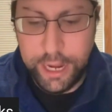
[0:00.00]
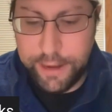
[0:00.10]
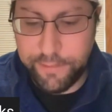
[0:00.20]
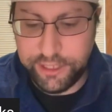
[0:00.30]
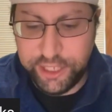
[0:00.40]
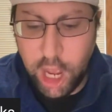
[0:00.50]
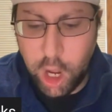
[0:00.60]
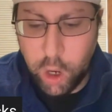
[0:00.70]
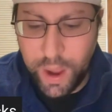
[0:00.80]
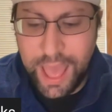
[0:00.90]
Even
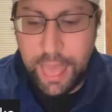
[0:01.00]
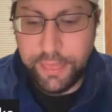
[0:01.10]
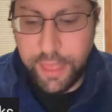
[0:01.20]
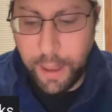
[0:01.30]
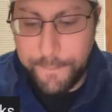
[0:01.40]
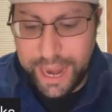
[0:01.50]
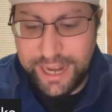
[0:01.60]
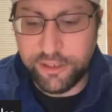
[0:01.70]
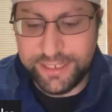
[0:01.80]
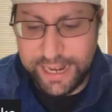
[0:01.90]
so, The
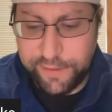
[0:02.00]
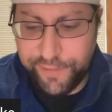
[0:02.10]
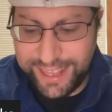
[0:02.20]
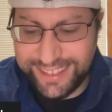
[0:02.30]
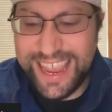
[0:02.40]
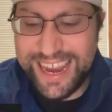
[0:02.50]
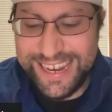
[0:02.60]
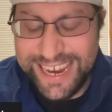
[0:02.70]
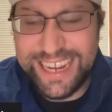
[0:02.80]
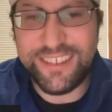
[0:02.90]
Bengals defense
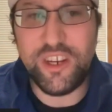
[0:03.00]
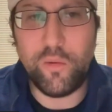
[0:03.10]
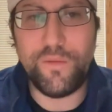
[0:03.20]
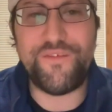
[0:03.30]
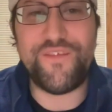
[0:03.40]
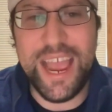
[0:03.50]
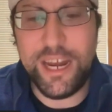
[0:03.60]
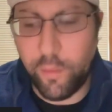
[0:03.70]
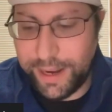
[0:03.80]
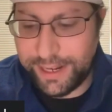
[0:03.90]
needs to
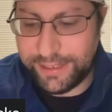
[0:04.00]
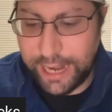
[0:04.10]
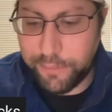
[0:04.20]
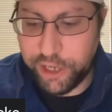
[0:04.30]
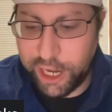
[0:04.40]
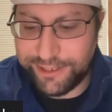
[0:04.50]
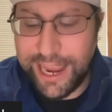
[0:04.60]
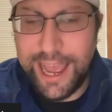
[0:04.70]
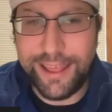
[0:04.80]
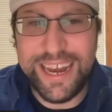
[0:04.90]
find a way to stop Josh
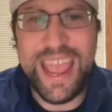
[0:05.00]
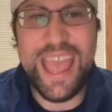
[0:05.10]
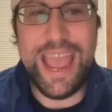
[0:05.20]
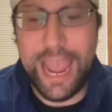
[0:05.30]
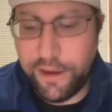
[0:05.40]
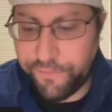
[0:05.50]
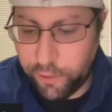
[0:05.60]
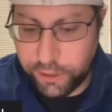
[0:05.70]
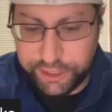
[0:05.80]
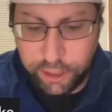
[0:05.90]
Allen and
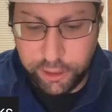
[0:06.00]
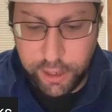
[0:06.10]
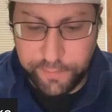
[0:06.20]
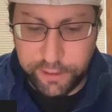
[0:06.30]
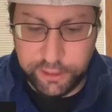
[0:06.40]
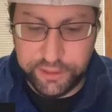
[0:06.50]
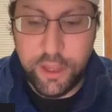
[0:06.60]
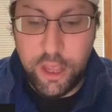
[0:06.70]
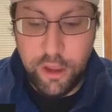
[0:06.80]
force turnovers.